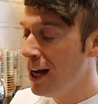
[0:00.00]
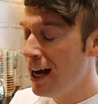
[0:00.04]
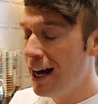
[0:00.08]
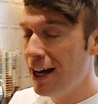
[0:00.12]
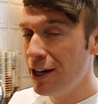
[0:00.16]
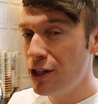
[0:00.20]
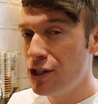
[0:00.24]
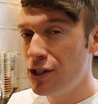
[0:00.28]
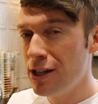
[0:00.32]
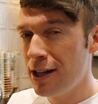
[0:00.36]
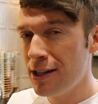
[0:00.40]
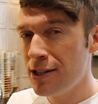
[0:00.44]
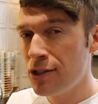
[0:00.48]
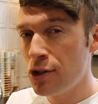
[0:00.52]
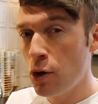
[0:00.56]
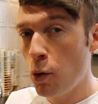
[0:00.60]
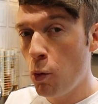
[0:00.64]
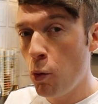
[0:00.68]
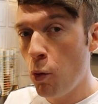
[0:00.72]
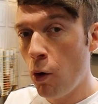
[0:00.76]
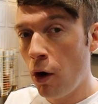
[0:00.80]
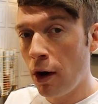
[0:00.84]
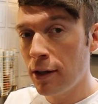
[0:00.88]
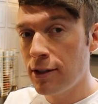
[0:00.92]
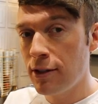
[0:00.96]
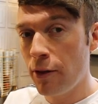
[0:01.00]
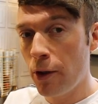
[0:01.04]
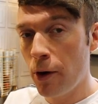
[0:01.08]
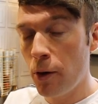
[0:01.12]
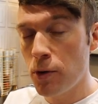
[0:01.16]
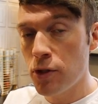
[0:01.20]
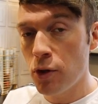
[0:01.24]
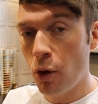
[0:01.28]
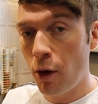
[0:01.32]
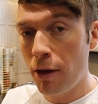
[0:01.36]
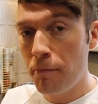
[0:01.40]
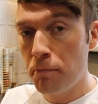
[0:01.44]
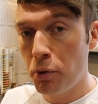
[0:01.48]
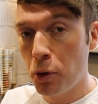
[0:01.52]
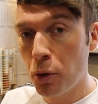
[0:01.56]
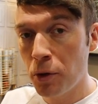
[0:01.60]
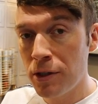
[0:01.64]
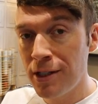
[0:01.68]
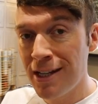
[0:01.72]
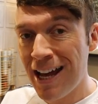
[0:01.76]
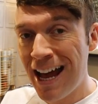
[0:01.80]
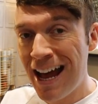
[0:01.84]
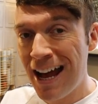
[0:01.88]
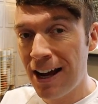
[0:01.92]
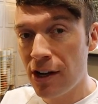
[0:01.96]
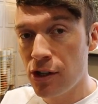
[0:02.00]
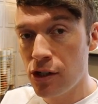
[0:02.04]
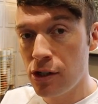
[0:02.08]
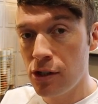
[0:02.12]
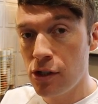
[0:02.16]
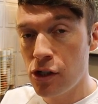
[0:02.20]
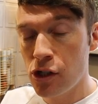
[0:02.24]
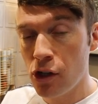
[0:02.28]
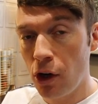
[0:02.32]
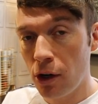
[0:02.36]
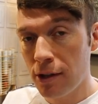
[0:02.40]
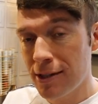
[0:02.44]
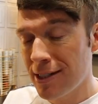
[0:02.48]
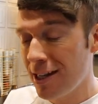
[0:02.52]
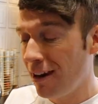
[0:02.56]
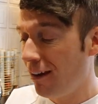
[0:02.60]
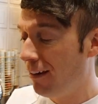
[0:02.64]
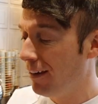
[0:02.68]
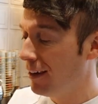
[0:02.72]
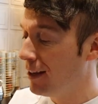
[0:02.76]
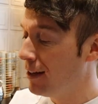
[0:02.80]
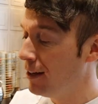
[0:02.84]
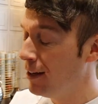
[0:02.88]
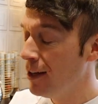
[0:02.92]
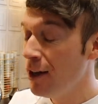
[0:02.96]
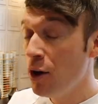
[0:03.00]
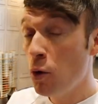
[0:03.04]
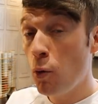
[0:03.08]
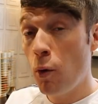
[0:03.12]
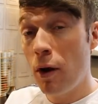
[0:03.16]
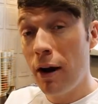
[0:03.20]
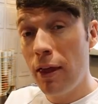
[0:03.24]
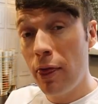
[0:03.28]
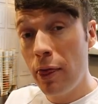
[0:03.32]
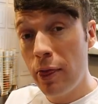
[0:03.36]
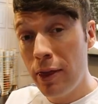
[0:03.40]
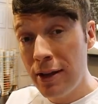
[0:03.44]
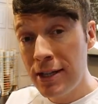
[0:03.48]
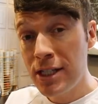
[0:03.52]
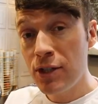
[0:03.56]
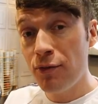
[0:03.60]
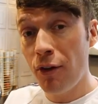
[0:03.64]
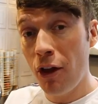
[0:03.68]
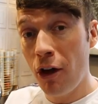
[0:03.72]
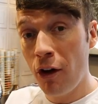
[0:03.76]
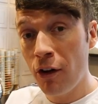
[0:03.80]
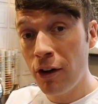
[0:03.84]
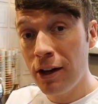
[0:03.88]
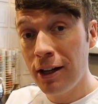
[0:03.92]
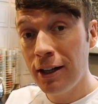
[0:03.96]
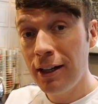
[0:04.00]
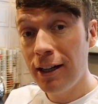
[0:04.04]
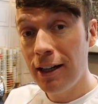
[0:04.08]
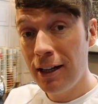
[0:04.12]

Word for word: and just what are those all-important action shots like? Well, in this vlog,